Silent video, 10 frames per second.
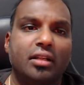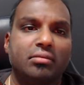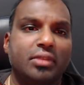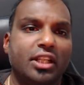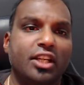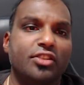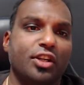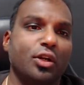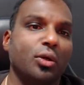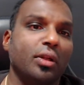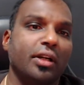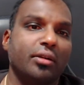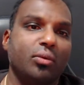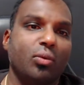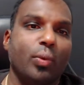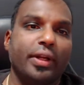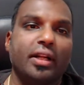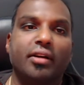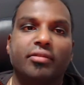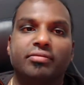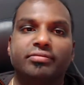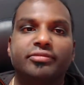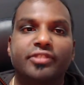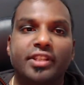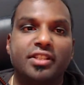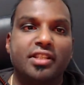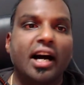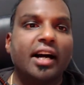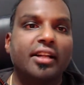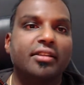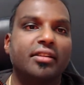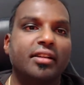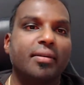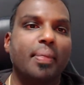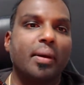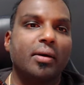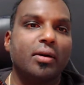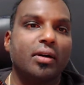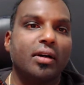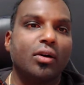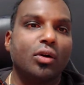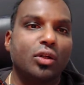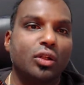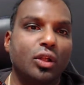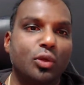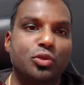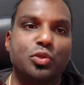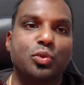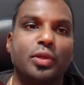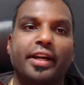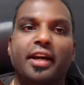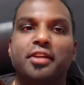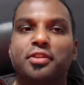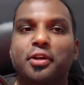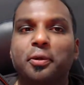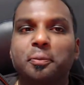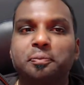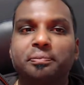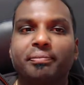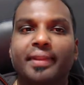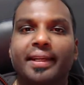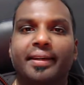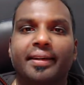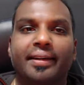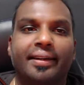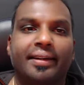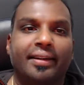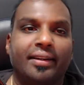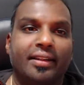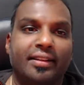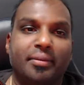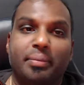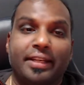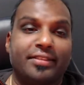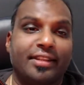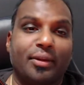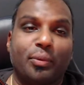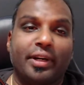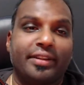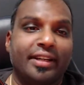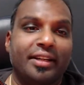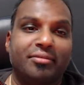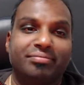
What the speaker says: Years ago, like when I first started, close to 2 decades ago, the places that I worked at,